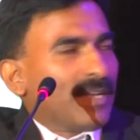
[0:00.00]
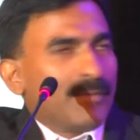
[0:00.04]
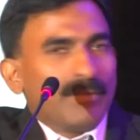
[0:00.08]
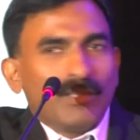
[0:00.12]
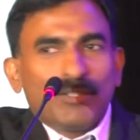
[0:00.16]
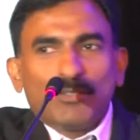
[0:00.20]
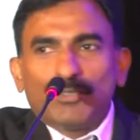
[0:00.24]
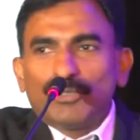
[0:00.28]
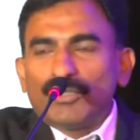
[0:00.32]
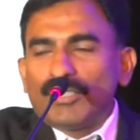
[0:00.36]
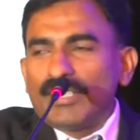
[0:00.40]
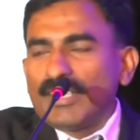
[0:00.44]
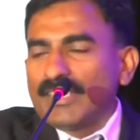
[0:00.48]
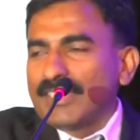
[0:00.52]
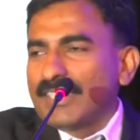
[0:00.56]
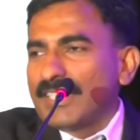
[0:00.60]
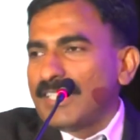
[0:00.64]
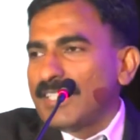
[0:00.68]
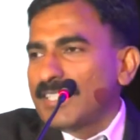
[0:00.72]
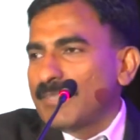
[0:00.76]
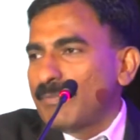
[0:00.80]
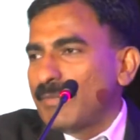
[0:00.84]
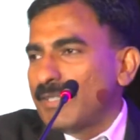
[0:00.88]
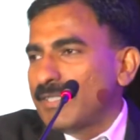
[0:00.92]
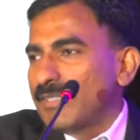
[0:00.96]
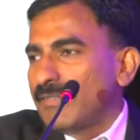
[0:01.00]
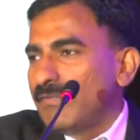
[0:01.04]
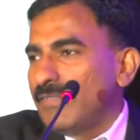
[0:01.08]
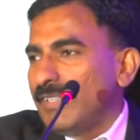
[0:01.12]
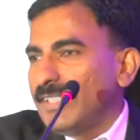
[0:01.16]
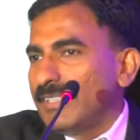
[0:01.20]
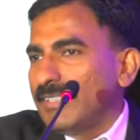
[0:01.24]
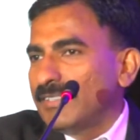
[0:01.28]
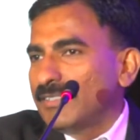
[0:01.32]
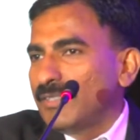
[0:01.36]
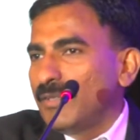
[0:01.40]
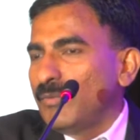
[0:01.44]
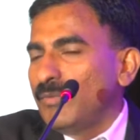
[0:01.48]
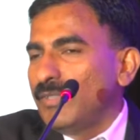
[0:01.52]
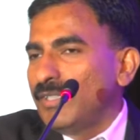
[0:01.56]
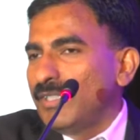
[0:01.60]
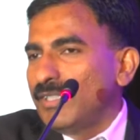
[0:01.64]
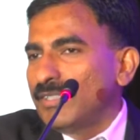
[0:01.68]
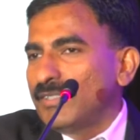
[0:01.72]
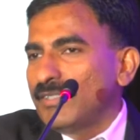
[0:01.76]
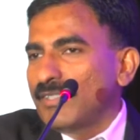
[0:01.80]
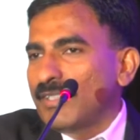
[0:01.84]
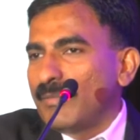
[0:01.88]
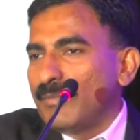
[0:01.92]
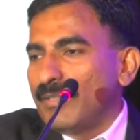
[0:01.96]
Let me go to the agenda specific. So we're
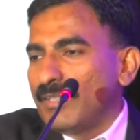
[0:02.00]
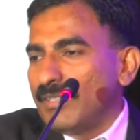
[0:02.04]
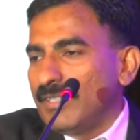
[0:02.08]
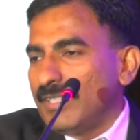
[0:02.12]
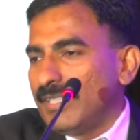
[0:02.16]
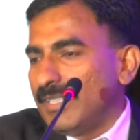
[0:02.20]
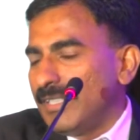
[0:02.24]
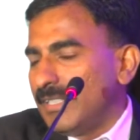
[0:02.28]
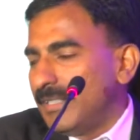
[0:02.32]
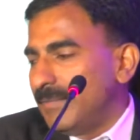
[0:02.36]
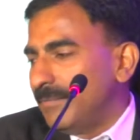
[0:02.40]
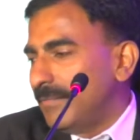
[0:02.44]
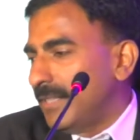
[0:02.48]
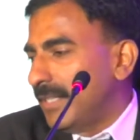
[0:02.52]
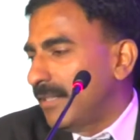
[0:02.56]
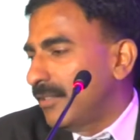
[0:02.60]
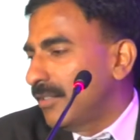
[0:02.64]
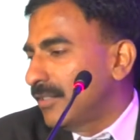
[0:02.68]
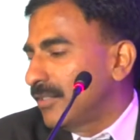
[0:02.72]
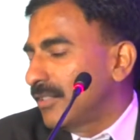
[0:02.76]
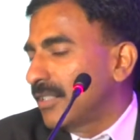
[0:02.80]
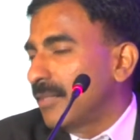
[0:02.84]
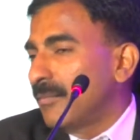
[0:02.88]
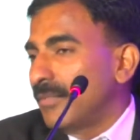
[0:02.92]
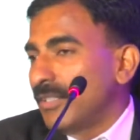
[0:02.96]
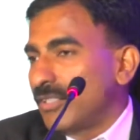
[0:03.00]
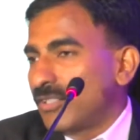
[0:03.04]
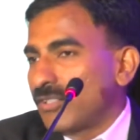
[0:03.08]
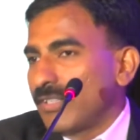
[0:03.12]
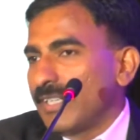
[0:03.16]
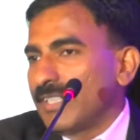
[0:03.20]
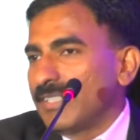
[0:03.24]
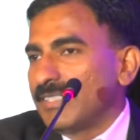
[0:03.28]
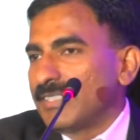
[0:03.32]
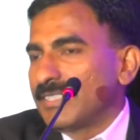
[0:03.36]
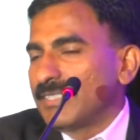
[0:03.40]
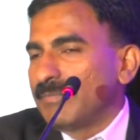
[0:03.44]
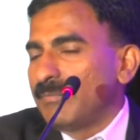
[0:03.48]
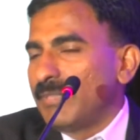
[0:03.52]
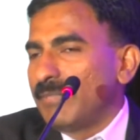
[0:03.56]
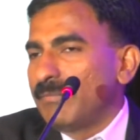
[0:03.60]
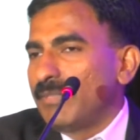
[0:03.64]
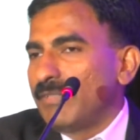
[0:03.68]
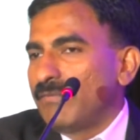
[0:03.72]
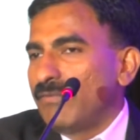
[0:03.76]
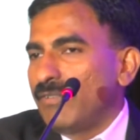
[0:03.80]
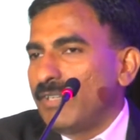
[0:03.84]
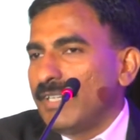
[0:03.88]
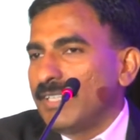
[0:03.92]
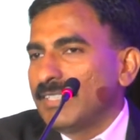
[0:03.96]
going to talk about, I'm going to talk about trends.
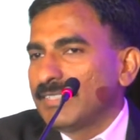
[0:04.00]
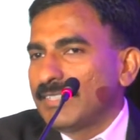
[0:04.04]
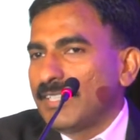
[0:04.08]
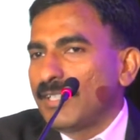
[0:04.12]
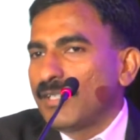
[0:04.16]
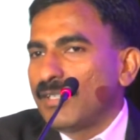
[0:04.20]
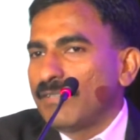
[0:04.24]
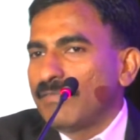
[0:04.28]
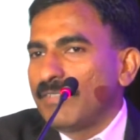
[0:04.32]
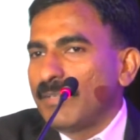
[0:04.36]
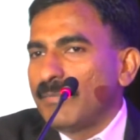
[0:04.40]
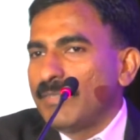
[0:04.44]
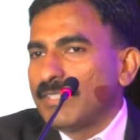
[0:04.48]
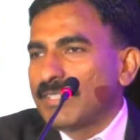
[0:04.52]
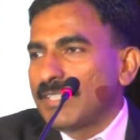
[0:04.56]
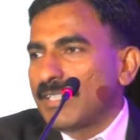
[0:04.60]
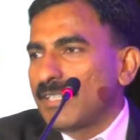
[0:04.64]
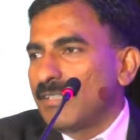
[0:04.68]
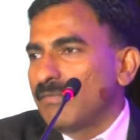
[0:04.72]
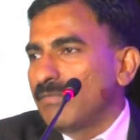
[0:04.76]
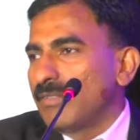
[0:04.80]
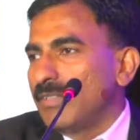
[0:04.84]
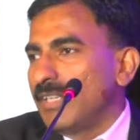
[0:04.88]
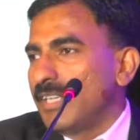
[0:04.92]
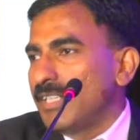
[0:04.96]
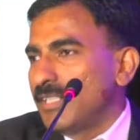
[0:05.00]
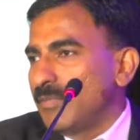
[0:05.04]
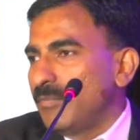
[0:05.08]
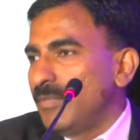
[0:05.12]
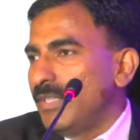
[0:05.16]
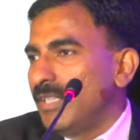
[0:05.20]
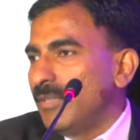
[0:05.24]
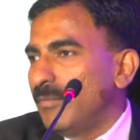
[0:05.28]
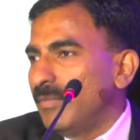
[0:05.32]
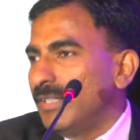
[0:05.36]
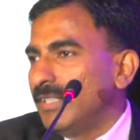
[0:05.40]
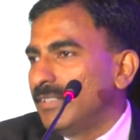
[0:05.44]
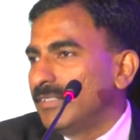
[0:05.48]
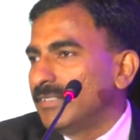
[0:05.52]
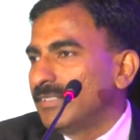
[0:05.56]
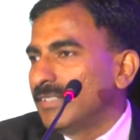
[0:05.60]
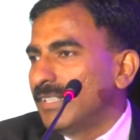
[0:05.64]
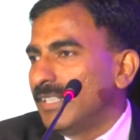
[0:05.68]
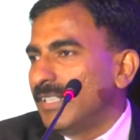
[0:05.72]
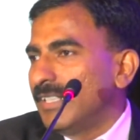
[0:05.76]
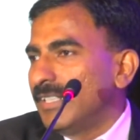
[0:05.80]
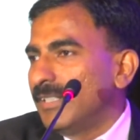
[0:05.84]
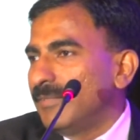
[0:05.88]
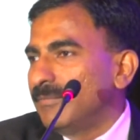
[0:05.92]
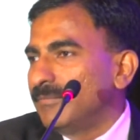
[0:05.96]
Before I start off, let me start off with HP a bit,
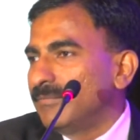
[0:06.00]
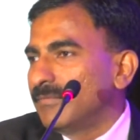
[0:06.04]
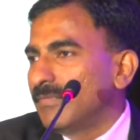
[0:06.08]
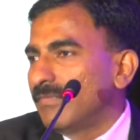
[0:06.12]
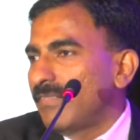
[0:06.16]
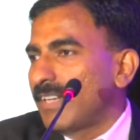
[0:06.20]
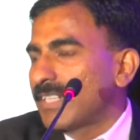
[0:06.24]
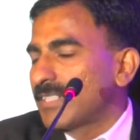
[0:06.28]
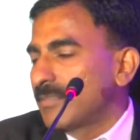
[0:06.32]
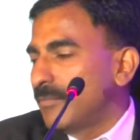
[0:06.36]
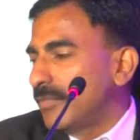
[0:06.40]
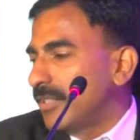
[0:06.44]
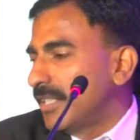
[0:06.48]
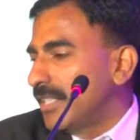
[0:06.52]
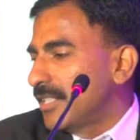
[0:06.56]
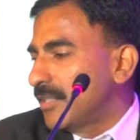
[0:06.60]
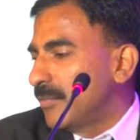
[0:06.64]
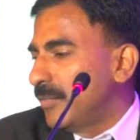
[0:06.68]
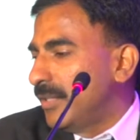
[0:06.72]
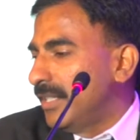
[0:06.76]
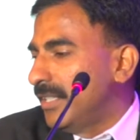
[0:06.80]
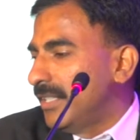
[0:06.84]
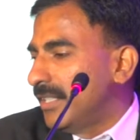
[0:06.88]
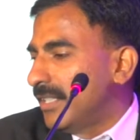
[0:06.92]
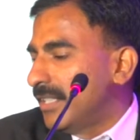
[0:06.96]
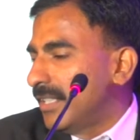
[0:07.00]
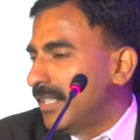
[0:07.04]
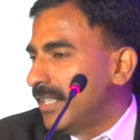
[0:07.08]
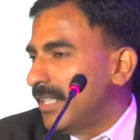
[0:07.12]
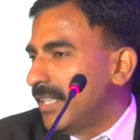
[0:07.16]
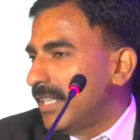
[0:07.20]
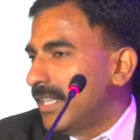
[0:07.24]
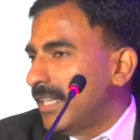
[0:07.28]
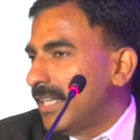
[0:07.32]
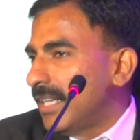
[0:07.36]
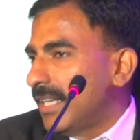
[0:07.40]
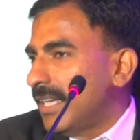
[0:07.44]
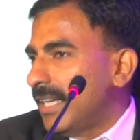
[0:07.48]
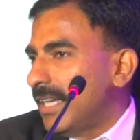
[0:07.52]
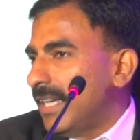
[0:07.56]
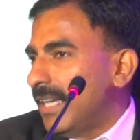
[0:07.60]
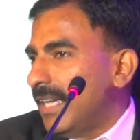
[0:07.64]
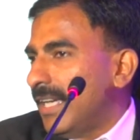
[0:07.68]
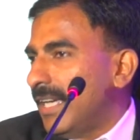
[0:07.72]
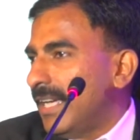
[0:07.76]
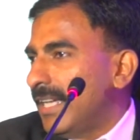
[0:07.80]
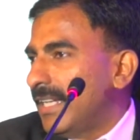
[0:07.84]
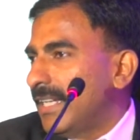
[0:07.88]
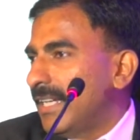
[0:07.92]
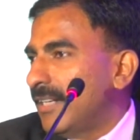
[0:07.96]
facts about HP.
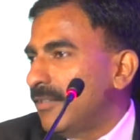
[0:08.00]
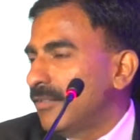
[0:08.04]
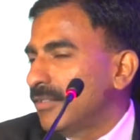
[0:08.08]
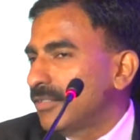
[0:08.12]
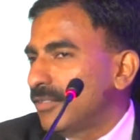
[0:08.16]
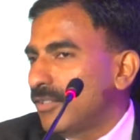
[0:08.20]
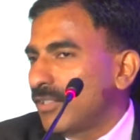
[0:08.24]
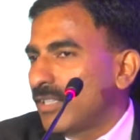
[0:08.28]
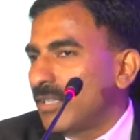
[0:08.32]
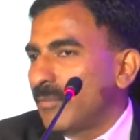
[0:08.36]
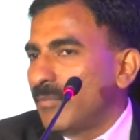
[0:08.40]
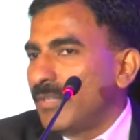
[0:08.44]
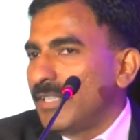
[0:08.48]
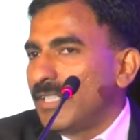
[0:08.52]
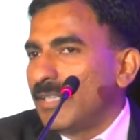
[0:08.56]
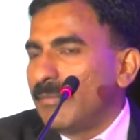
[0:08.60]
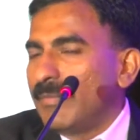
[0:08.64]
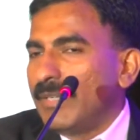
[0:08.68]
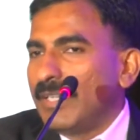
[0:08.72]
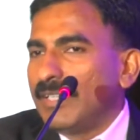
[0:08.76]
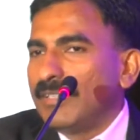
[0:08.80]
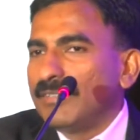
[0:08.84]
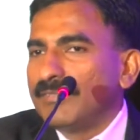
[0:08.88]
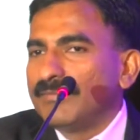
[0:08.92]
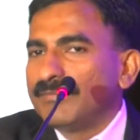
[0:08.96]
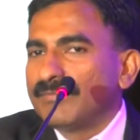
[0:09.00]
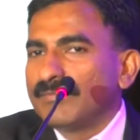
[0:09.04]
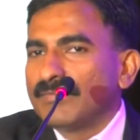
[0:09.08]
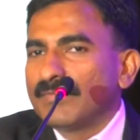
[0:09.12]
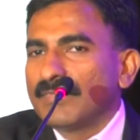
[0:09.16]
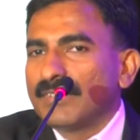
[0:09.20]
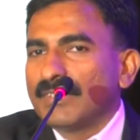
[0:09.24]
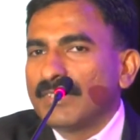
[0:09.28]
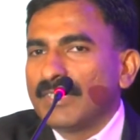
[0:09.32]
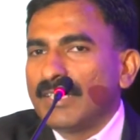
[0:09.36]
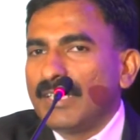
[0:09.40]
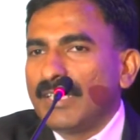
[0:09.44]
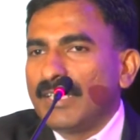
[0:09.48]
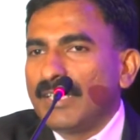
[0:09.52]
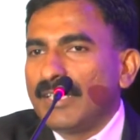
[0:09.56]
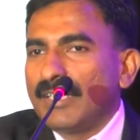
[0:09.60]
And I will talk a bit about